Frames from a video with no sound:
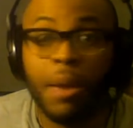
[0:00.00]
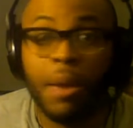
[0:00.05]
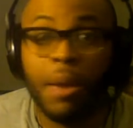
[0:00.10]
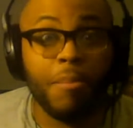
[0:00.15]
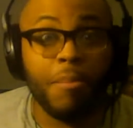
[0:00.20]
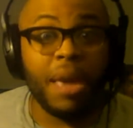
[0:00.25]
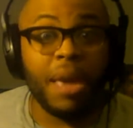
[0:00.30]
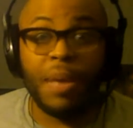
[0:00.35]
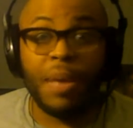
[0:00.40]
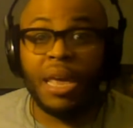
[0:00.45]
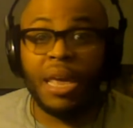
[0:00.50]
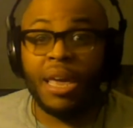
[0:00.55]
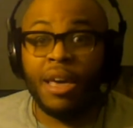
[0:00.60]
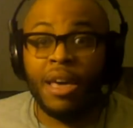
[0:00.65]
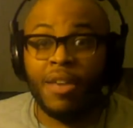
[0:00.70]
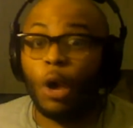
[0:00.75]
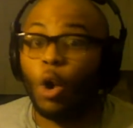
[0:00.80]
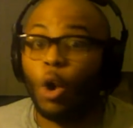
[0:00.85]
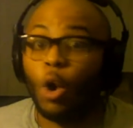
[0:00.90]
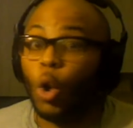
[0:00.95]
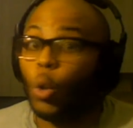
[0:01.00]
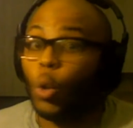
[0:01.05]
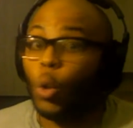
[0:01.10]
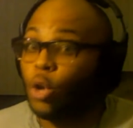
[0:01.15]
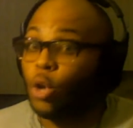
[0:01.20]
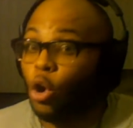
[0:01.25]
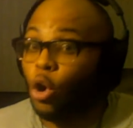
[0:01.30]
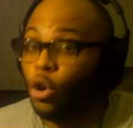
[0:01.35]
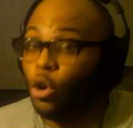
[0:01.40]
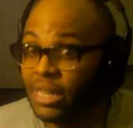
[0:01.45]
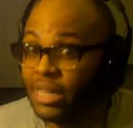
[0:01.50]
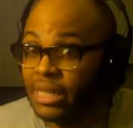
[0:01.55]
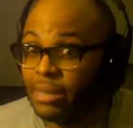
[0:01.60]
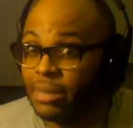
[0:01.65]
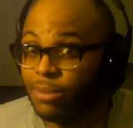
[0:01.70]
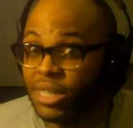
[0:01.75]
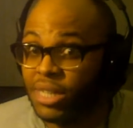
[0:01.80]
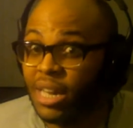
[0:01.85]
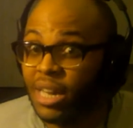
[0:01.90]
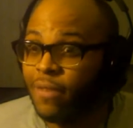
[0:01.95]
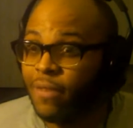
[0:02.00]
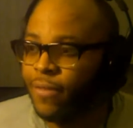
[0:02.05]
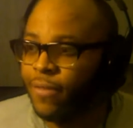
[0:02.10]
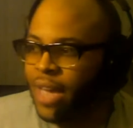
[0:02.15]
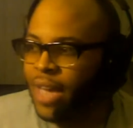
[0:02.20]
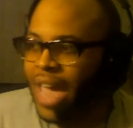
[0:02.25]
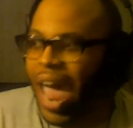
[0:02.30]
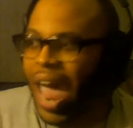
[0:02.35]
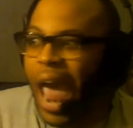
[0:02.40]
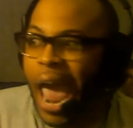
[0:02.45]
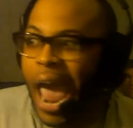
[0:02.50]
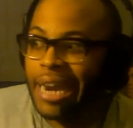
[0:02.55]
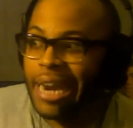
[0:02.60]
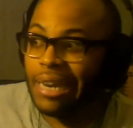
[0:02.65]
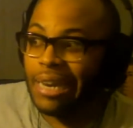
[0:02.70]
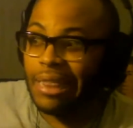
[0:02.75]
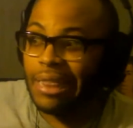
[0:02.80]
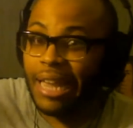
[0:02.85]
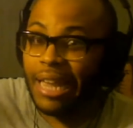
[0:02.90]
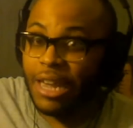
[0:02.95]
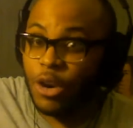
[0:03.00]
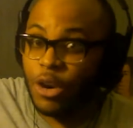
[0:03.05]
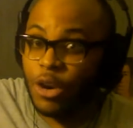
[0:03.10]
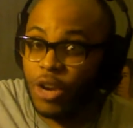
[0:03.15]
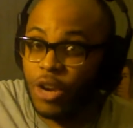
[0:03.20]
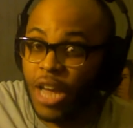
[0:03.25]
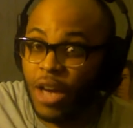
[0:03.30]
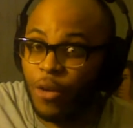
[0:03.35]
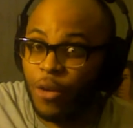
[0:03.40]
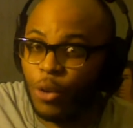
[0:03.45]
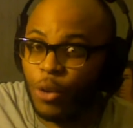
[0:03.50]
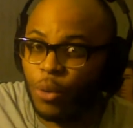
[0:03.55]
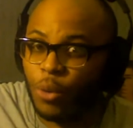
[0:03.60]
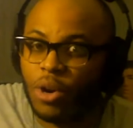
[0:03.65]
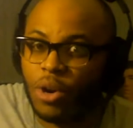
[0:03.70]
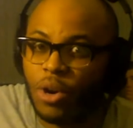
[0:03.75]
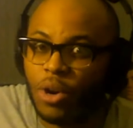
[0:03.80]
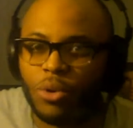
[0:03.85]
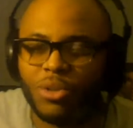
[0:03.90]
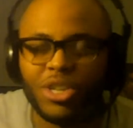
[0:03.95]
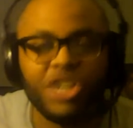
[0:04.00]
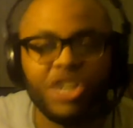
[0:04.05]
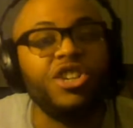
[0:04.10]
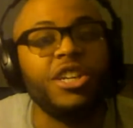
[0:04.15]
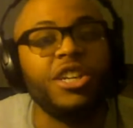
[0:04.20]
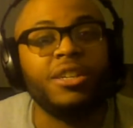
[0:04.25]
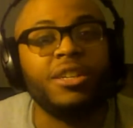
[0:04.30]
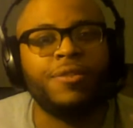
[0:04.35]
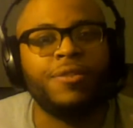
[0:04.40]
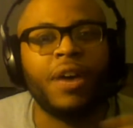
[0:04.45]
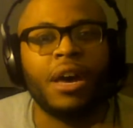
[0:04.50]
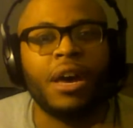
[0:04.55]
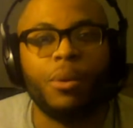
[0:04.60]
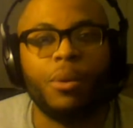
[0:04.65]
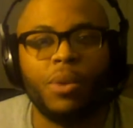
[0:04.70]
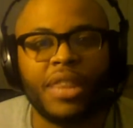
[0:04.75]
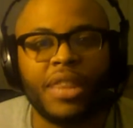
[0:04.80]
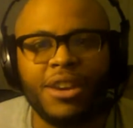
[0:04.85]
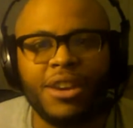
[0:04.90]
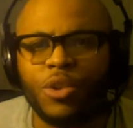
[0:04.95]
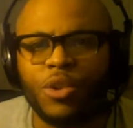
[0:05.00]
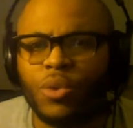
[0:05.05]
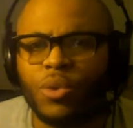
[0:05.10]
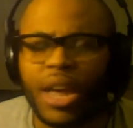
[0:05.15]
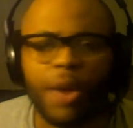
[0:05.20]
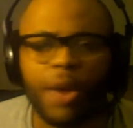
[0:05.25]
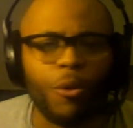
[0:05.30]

Maybe they'll hold on to some stuff added later down the road to justify what they do to